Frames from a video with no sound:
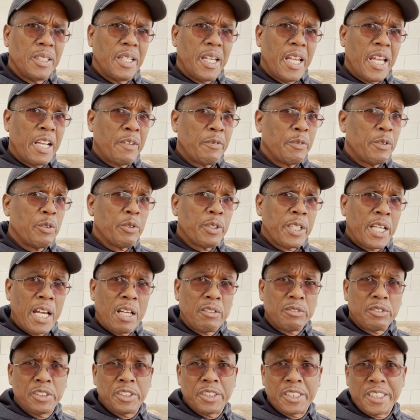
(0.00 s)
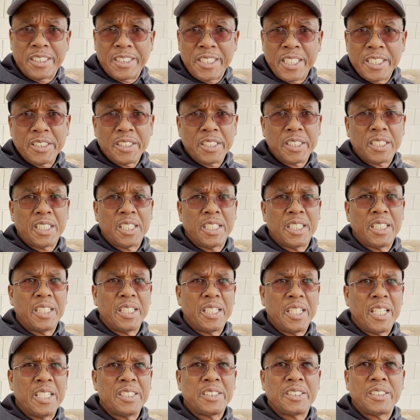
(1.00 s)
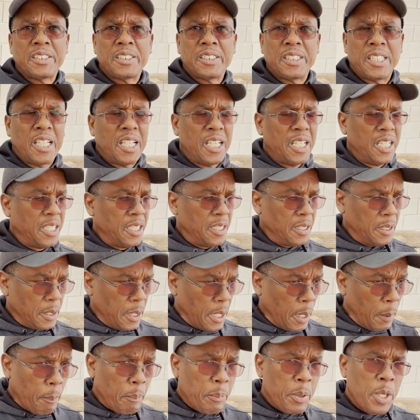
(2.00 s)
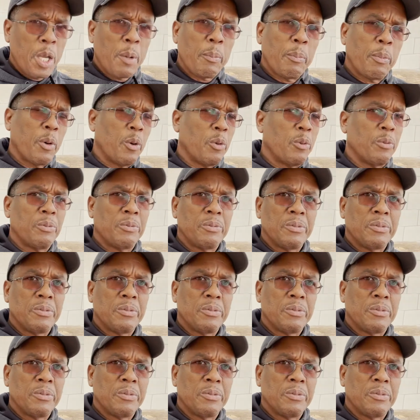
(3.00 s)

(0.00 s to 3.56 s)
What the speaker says: And if you count statistically, it's a pimple.